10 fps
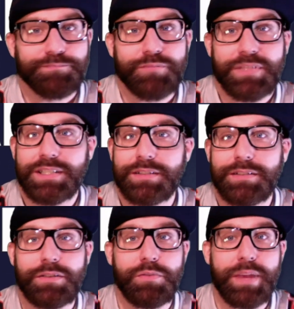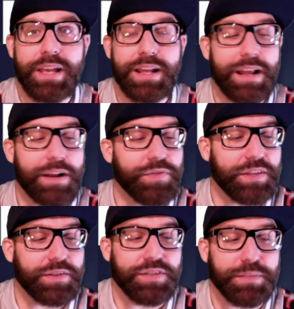I don't know, man. I don't
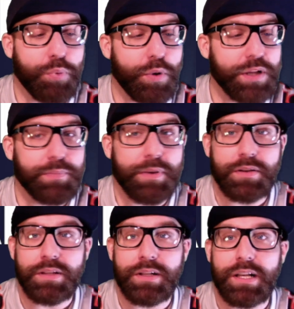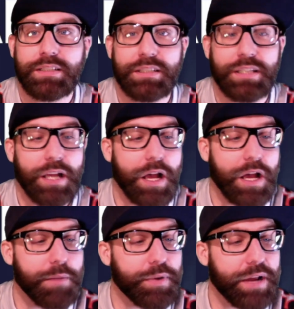think they're 6 points better than us.
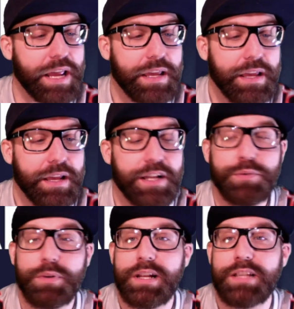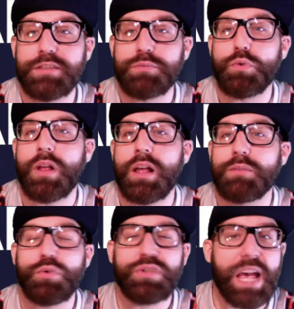But hey, it is what it is.
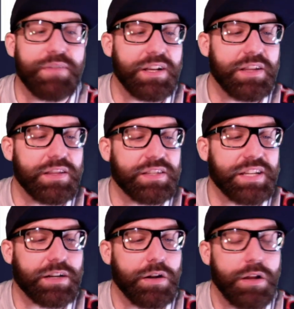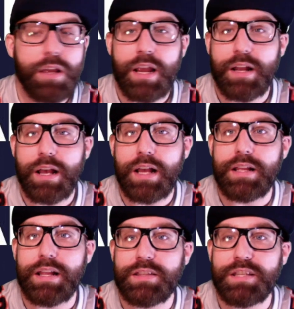We'll dive into this here
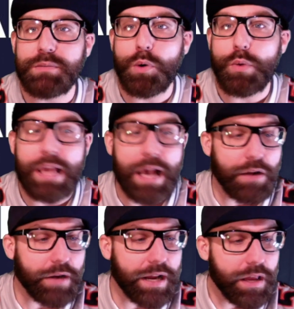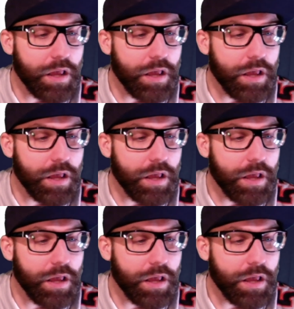and see what we got, right?